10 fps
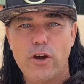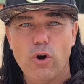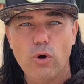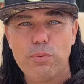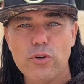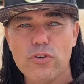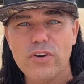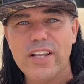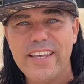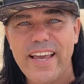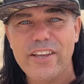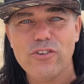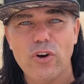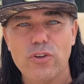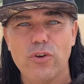hope you really
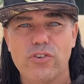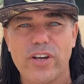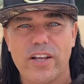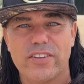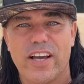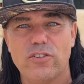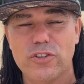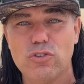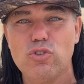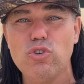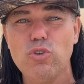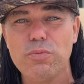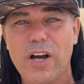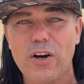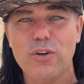enjoyed those charts, guys. The
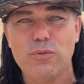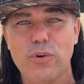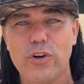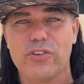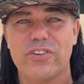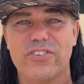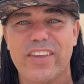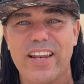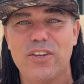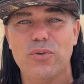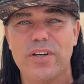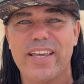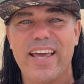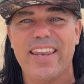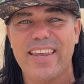zoomed out versions, telling you
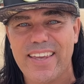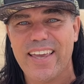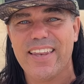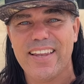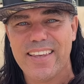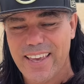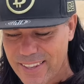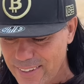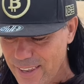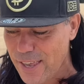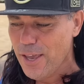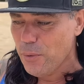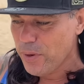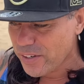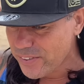again and again and again,
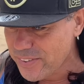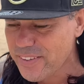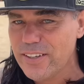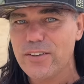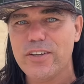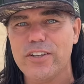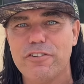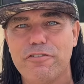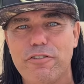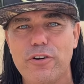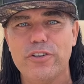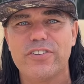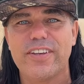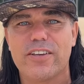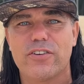we are still in the
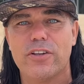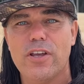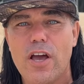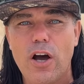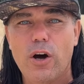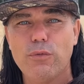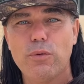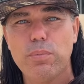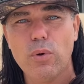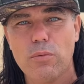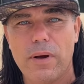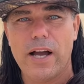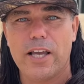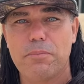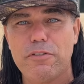first section of the bull
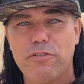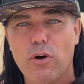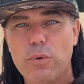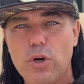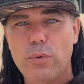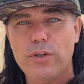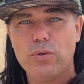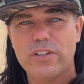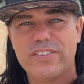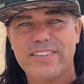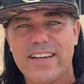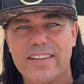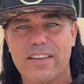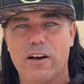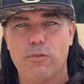market. Before we go into the
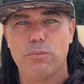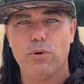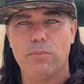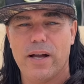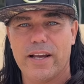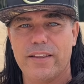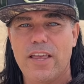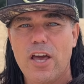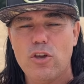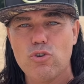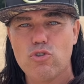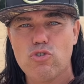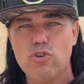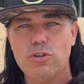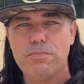second half of the bull market, you
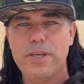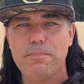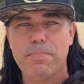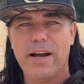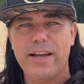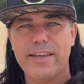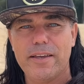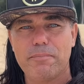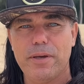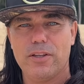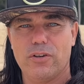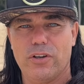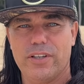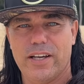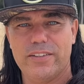should be buying
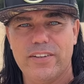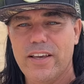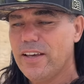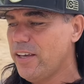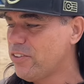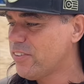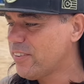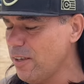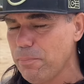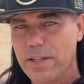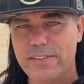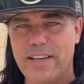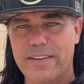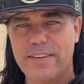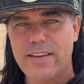Bitcoin, guys. It's simple as that.